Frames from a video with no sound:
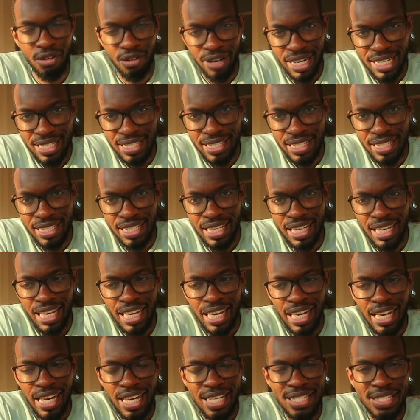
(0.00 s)
for writing,
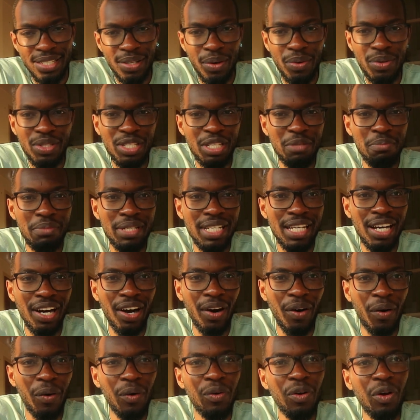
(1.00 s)
it's going to be
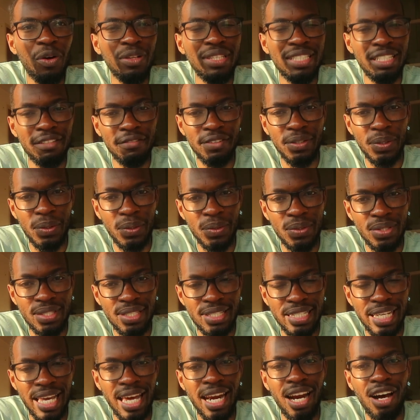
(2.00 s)
a whole lot
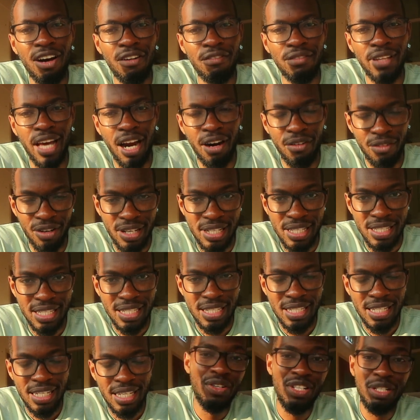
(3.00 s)
difficult to get out of that rut.
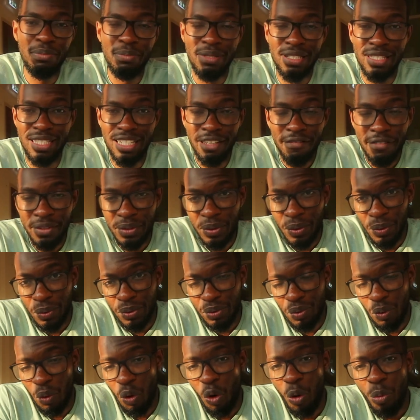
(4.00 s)
It's going to be
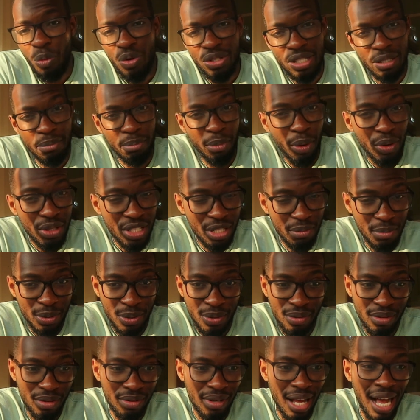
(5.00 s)
difficult or almost
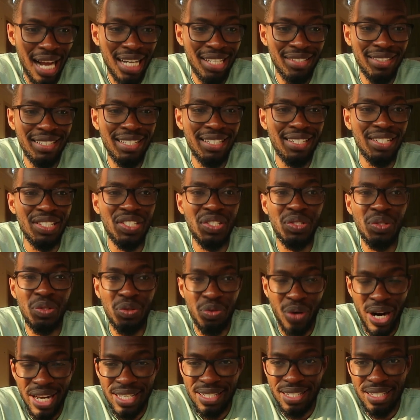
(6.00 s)
impossible to actually
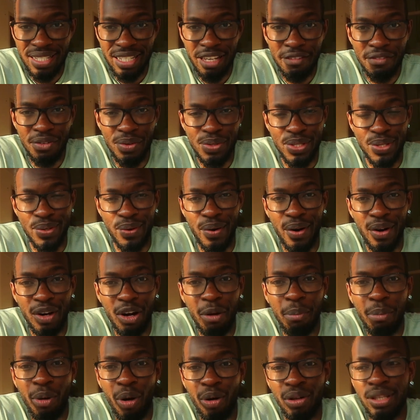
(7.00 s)
continue writing if you're still
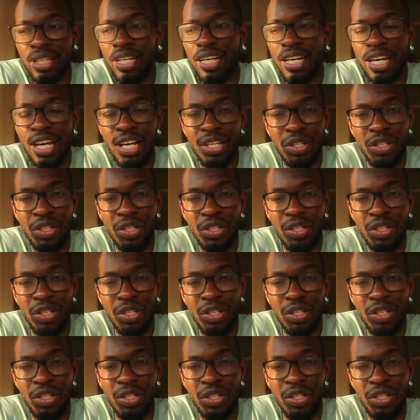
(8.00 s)
hung up on